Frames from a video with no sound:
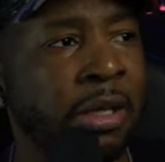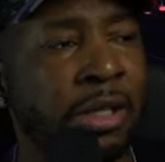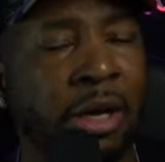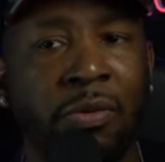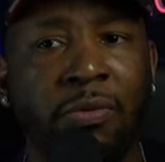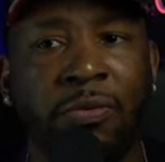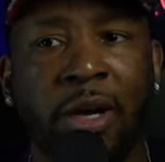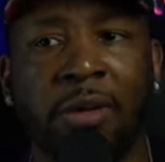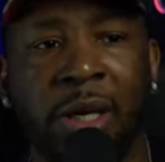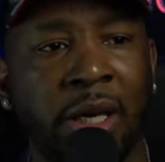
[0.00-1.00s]
She don't
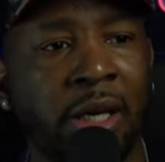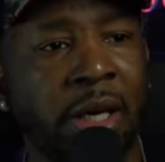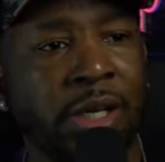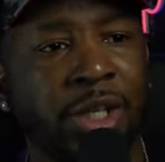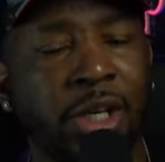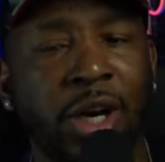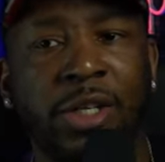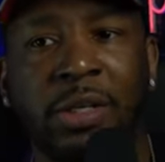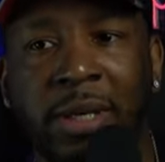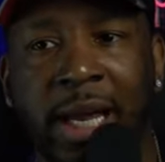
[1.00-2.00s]
fuck me. She
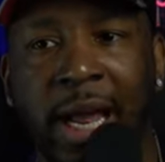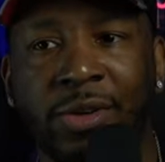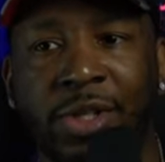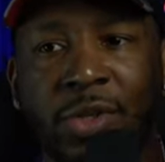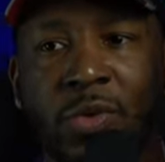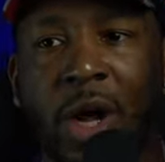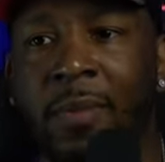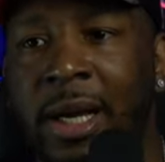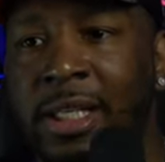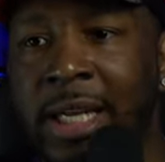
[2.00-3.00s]
cursing me out. She threw
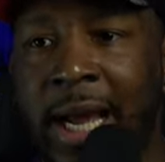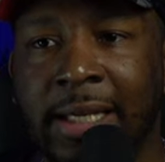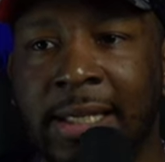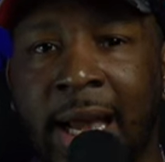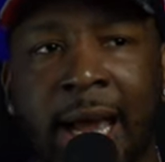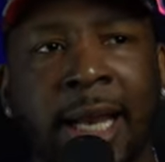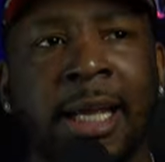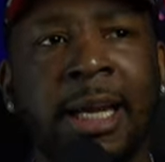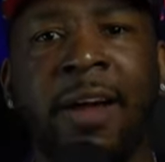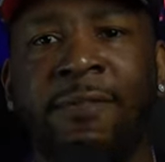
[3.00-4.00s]
all my shit out the
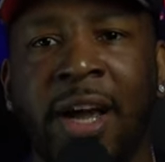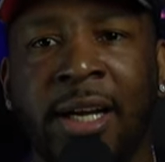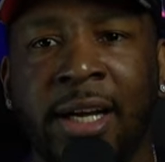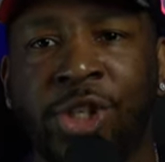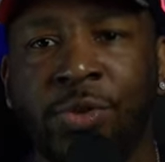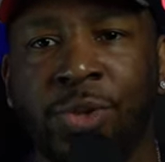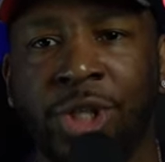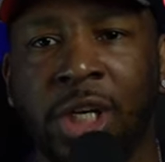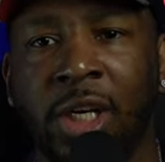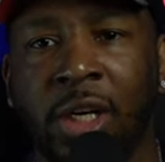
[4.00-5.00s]
side. And then I found out she
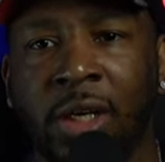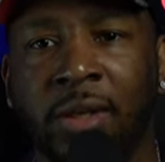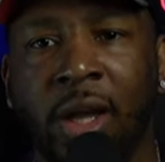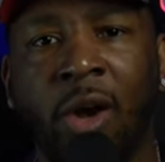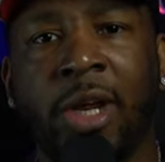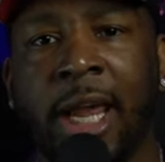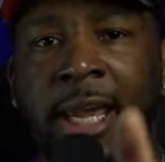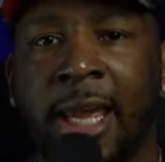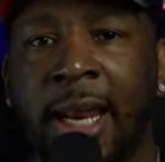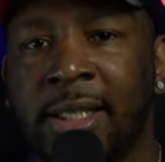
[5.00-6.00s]
was cheating.
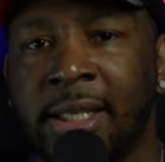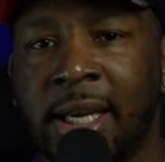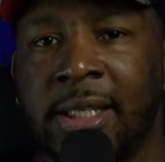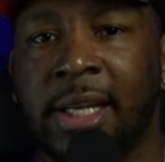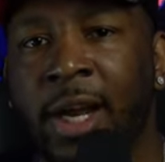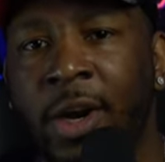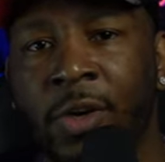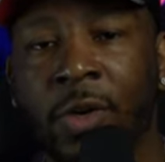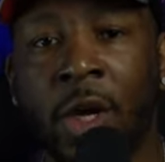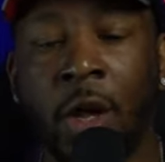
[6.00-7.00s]
Okay, yeah, that's things that
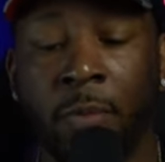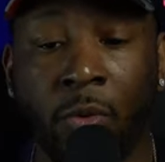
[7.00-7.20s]
hurt.